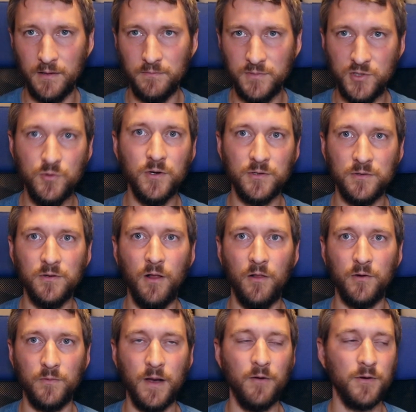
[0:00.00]

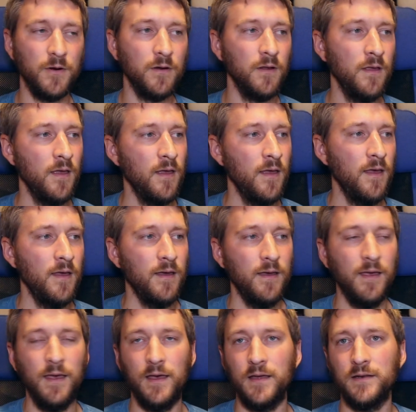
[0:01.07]
$200 router,
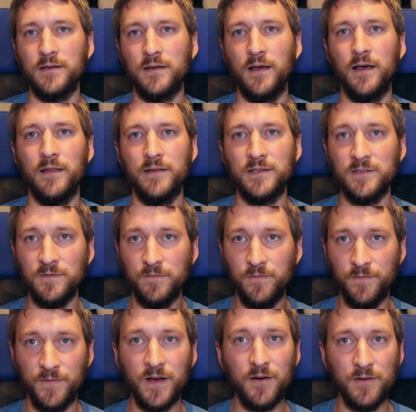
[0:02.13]
and this is
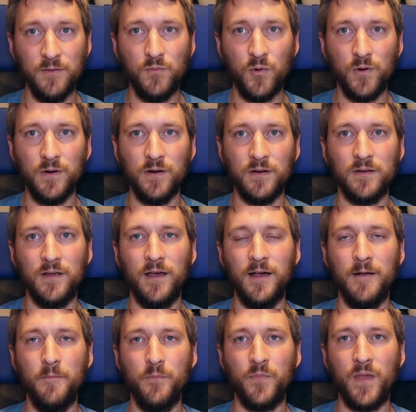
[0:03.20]
very important.
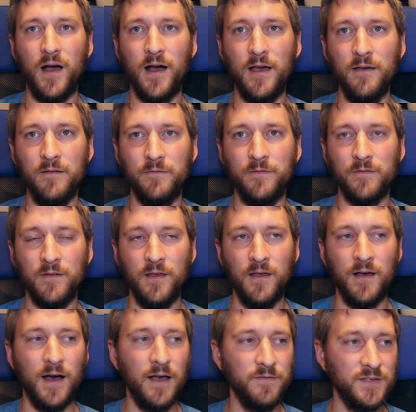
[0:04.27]
I've
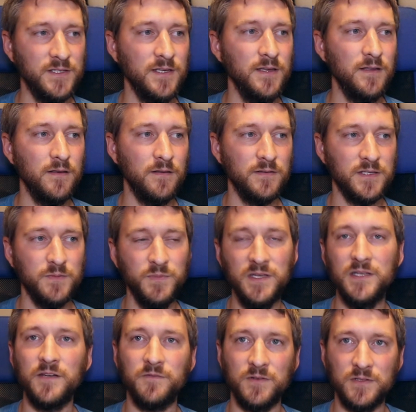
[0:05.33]
seen
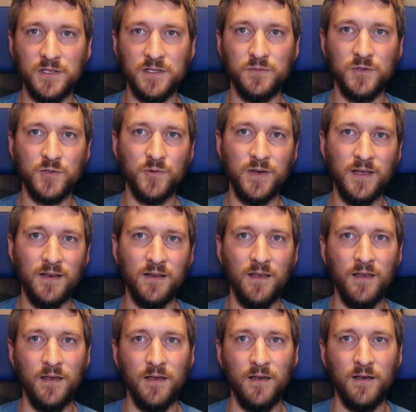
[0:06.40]
speed differences between,
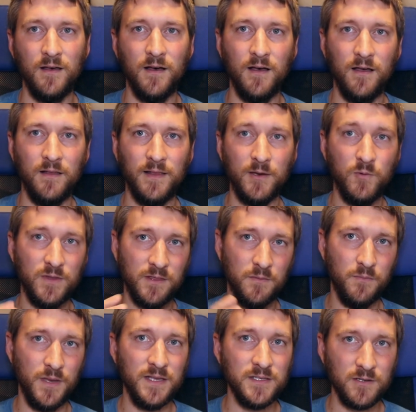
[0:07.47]
like with the
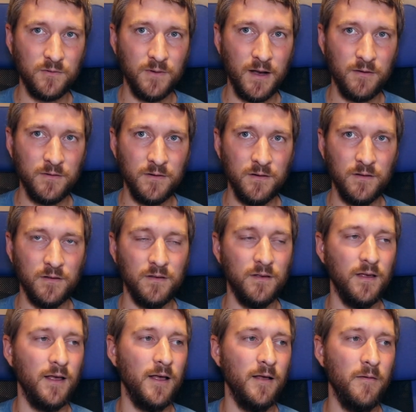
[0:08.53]
basic router,
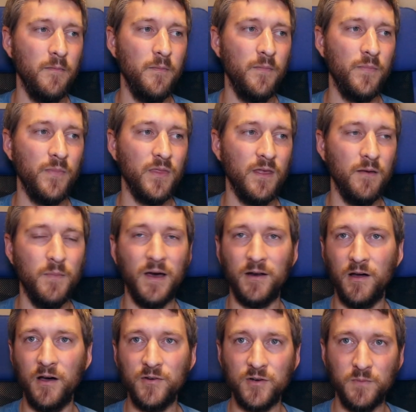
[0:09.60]
about
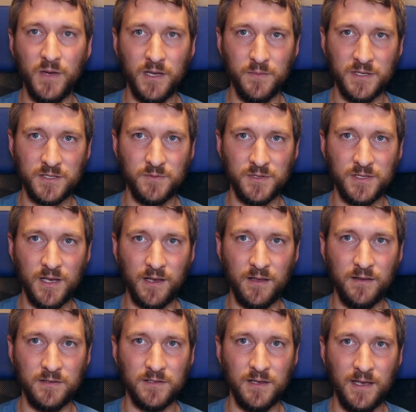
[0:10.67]
100 megabits per
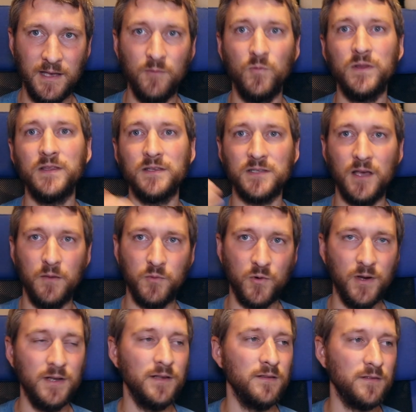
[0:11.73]
second, and with this
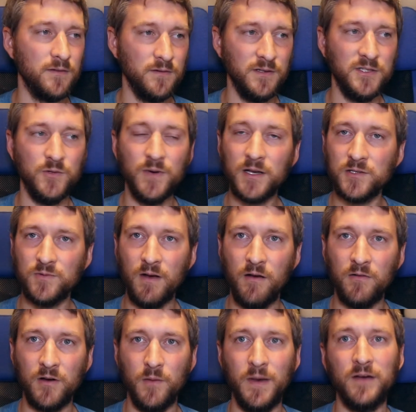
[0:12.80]
upgraded 32X
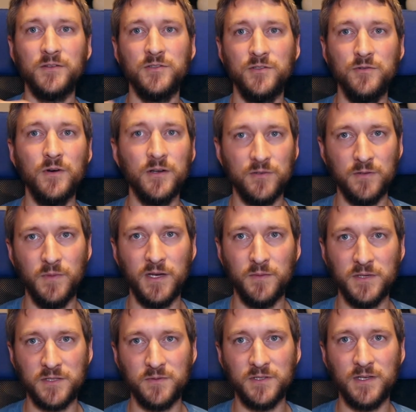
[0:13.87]
router, about 200
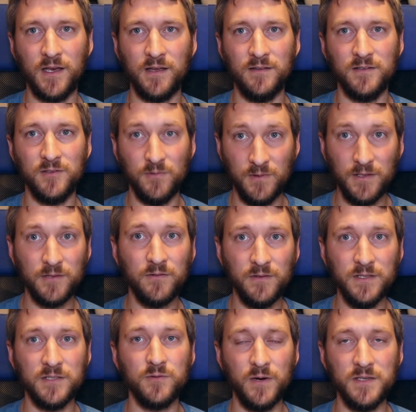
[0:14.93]
megabits per second. So
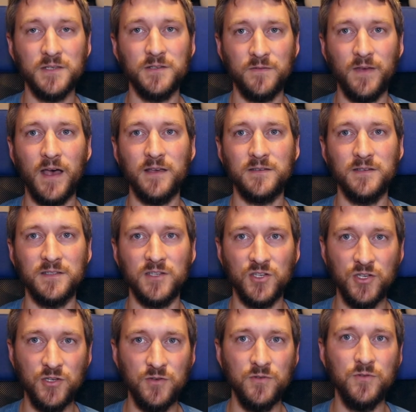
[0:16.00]
literally twice as fast. It's a
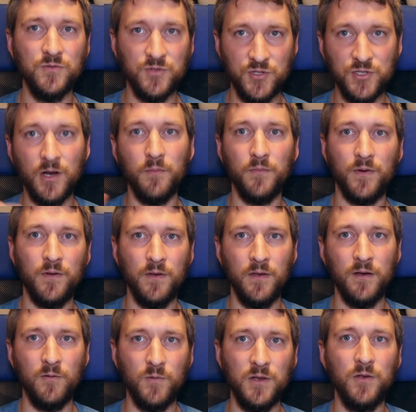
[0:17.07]
huge jump
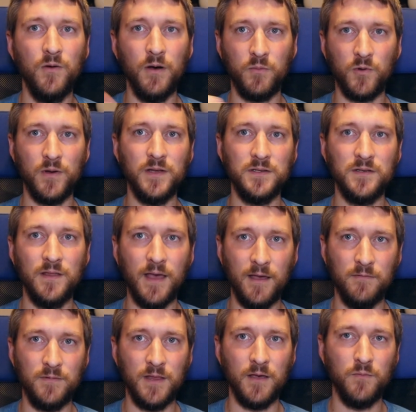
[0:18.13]
when you upgrade to
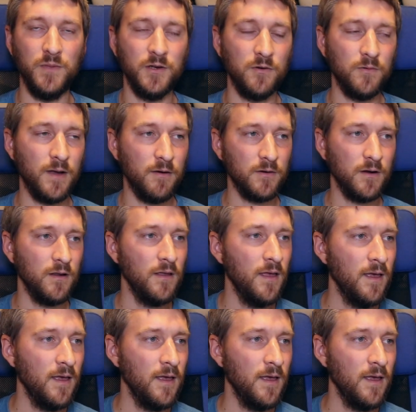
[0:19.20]
that bigger router.